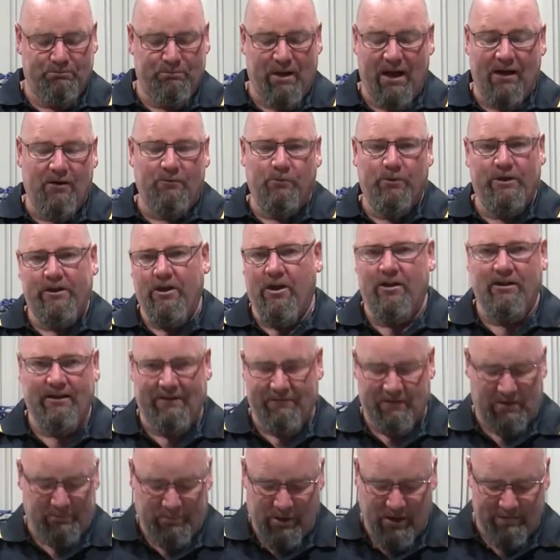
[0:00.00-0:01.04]
But we don't live
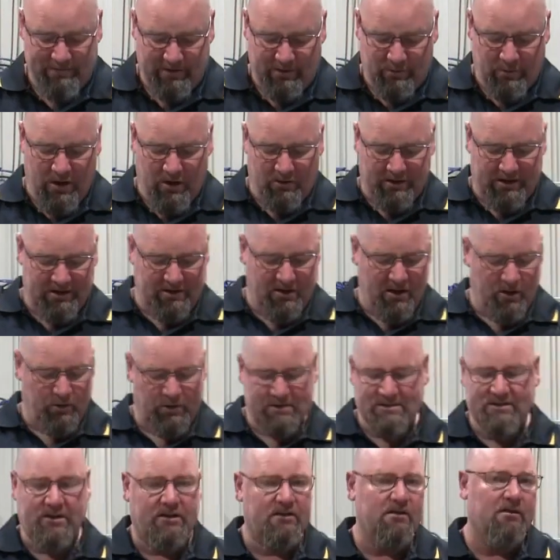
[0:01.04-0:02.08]
in a perfect world and no
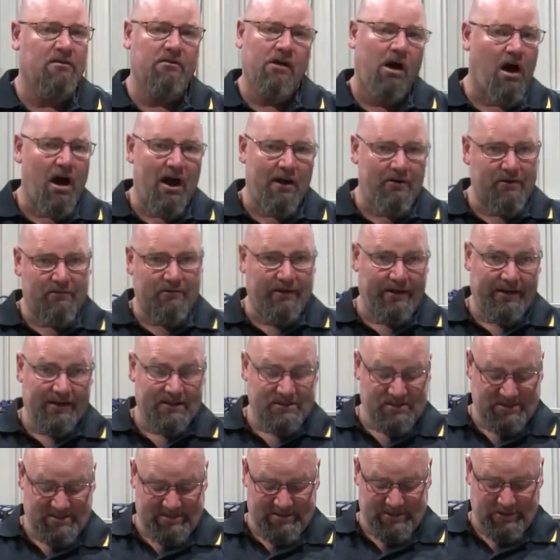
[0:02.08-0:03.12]
one's going to hire a rigger
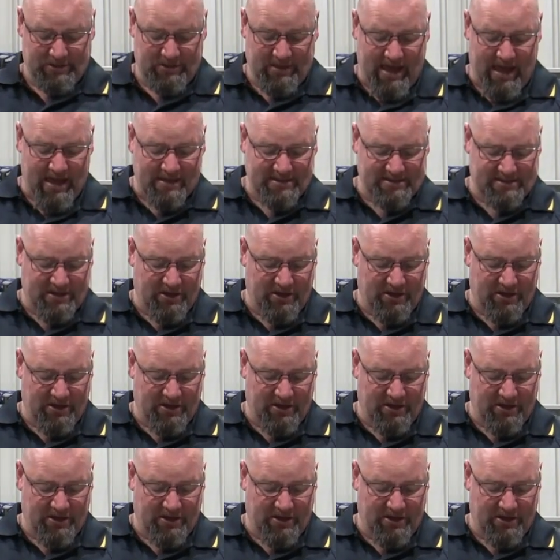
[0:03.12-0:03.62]
just to do that.